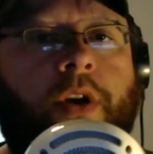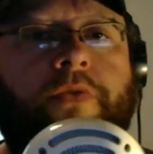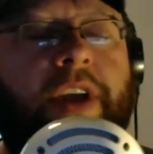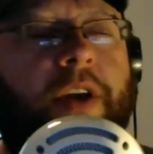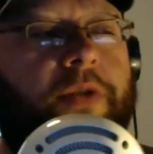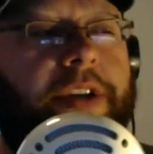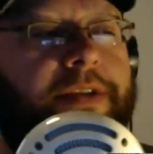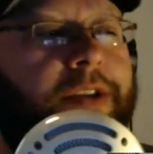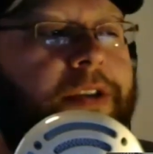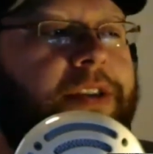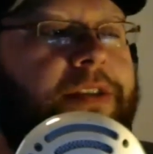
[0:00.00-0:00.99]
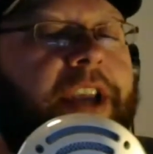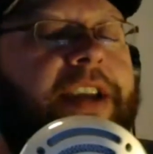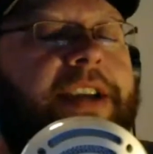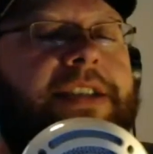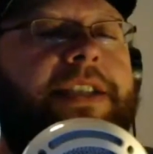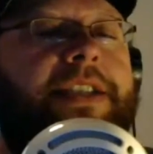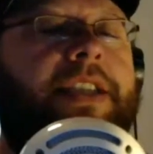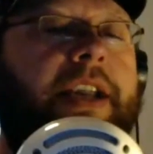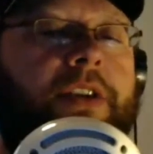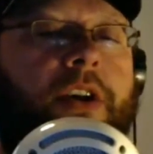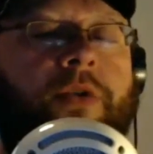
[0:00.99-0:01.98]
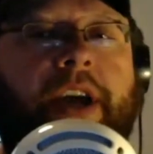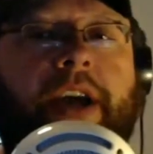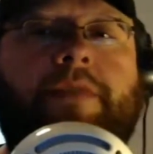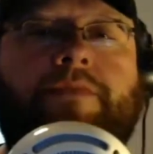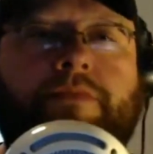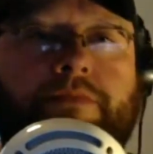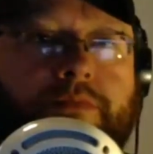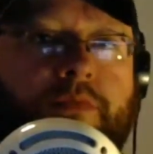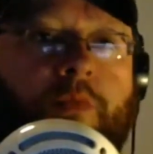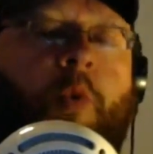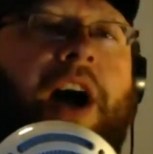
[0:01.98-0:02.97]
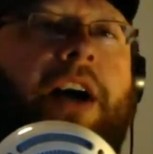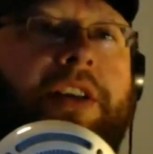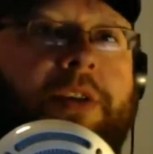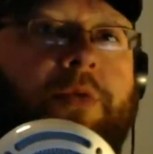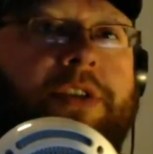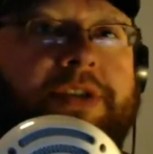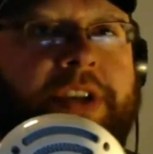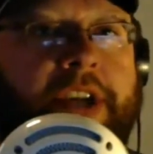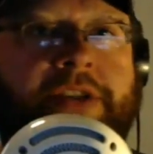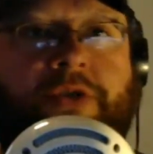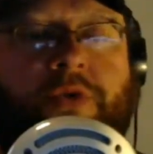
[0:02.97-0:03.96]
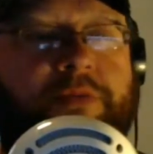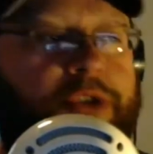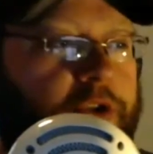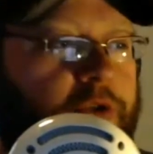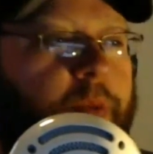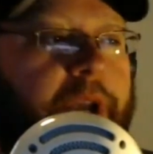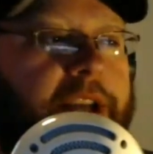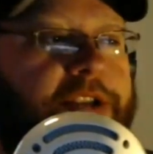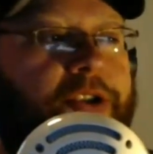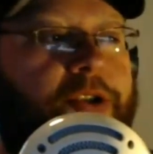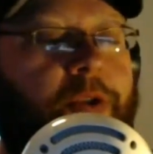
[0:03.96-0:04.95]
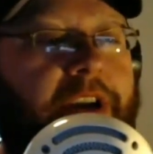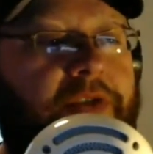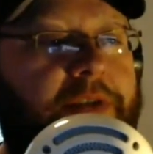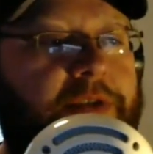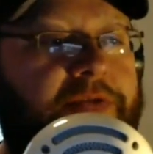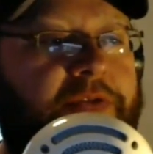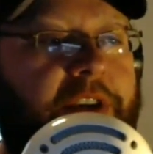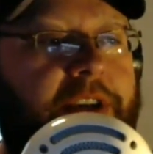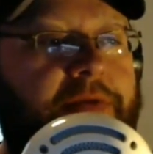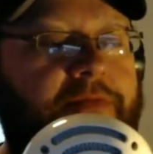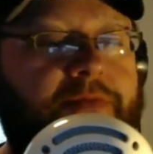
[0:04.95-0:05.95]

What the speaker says: The only thing is like, okay, while he was interim general manager or whatever it was fucking